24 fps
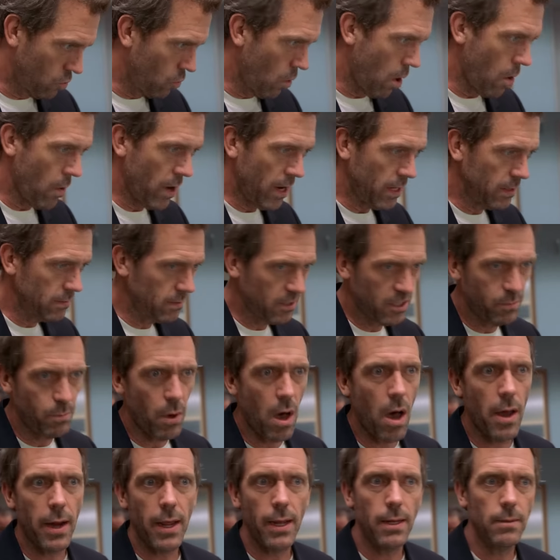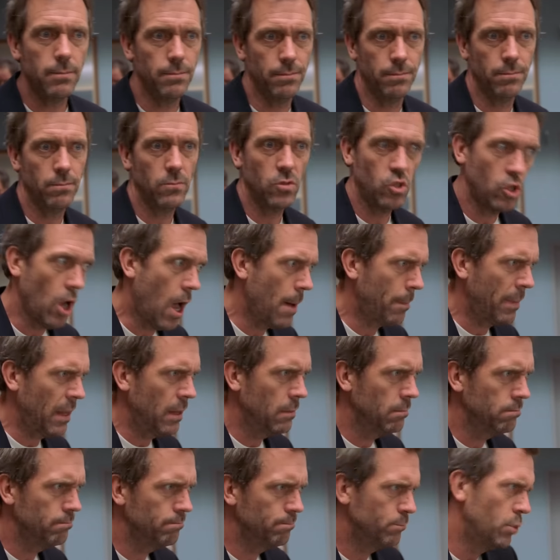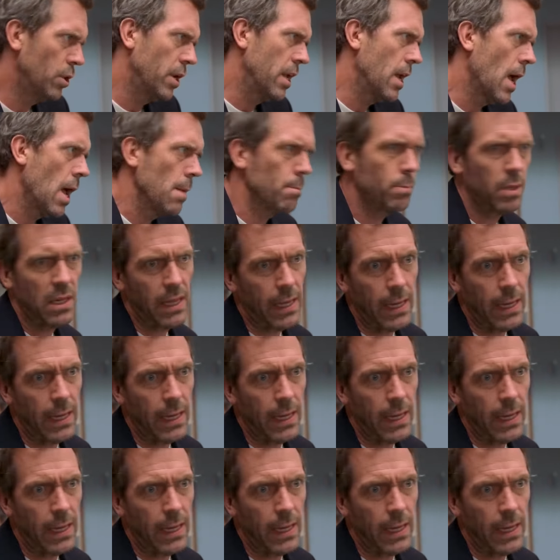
Growing, spawning, shopping, putting on